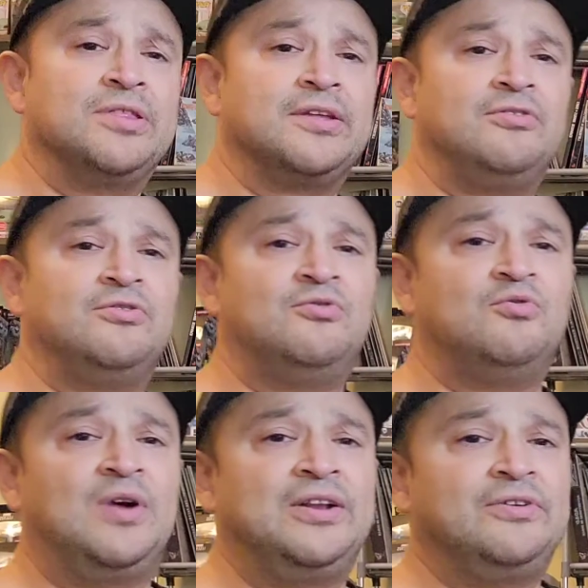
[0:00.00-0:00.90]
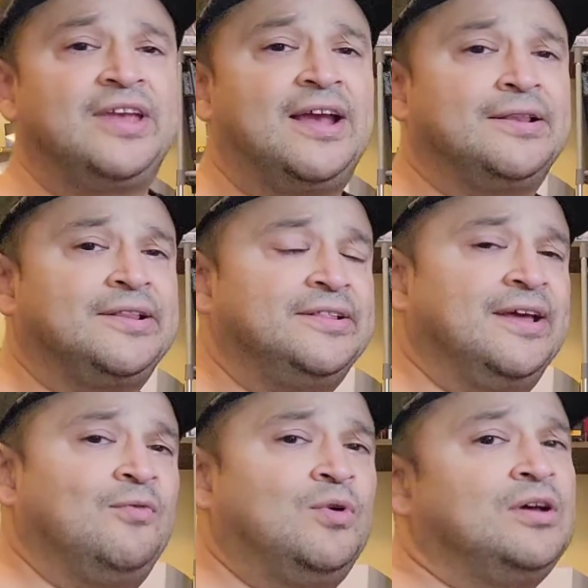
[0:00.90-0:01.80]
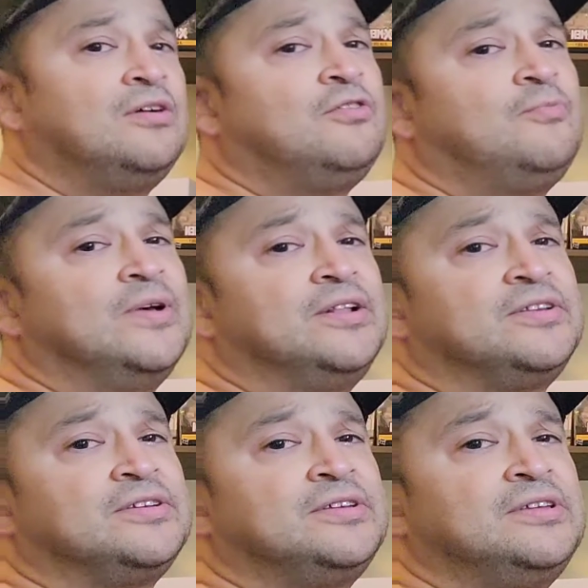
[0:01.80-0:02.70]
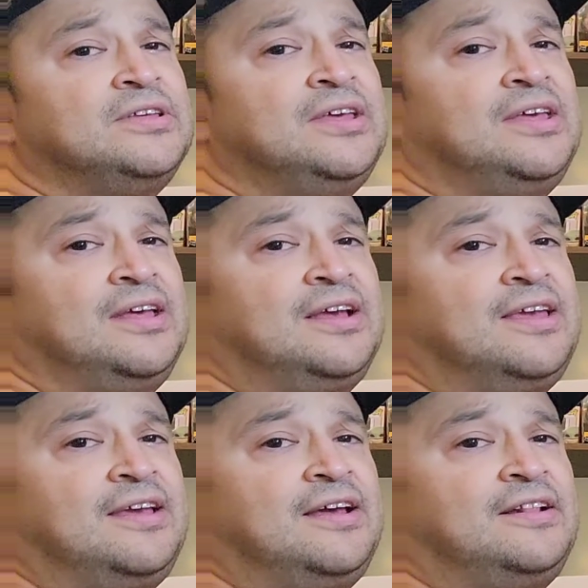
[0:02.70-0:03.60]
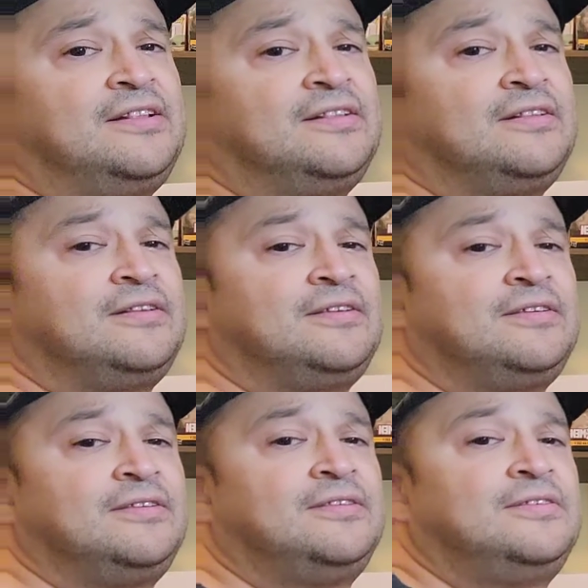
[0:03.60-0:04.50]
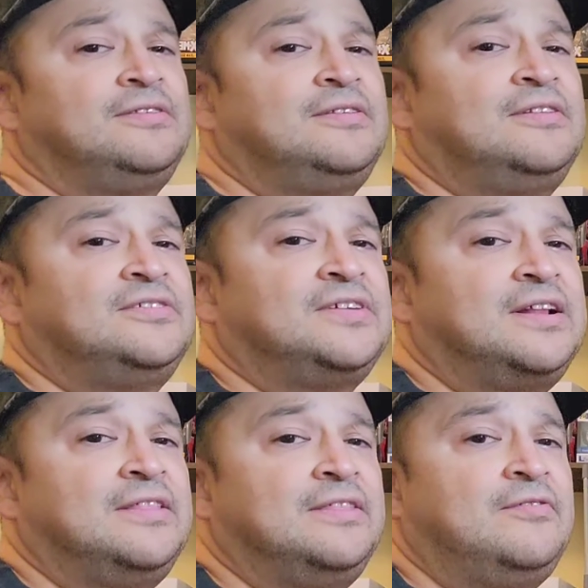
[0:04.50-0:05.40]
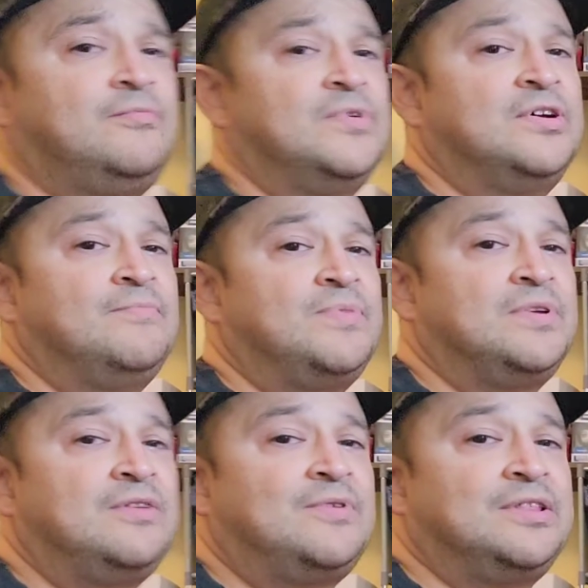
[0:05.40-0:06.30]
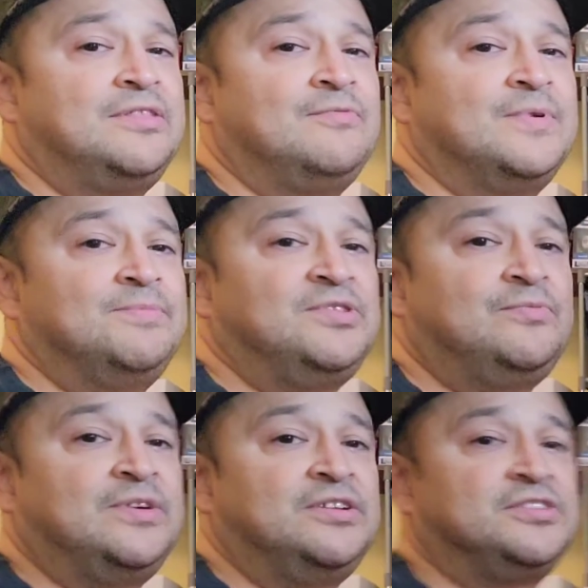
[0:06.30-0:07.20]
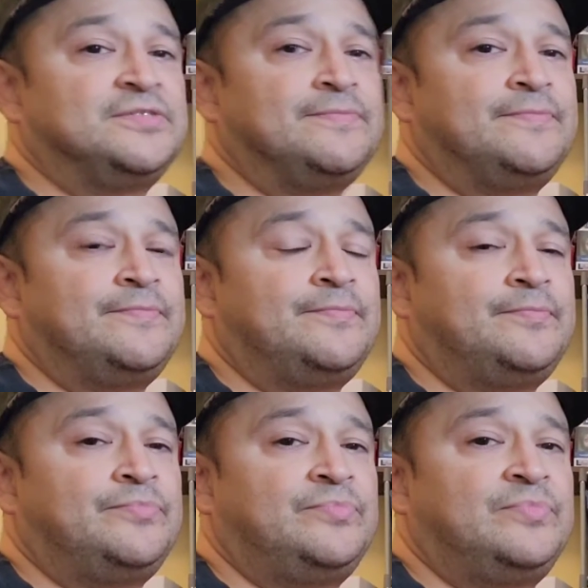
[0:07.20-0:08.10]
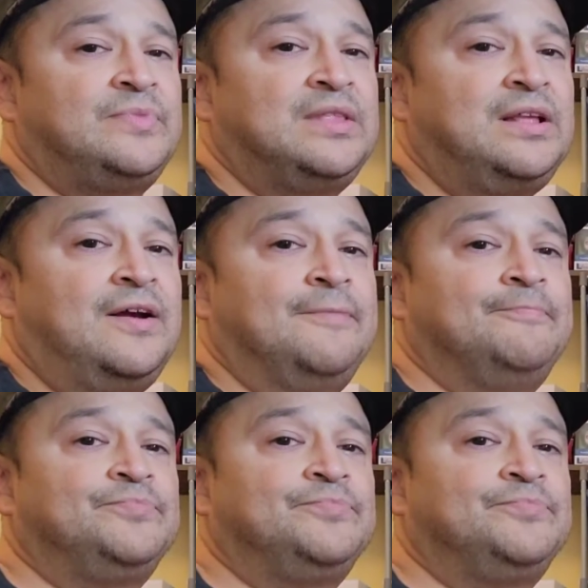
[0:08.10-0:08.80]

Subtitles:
So I know you can't see that well, but again, try to zoom up. I don't want to zoom up too much. All right.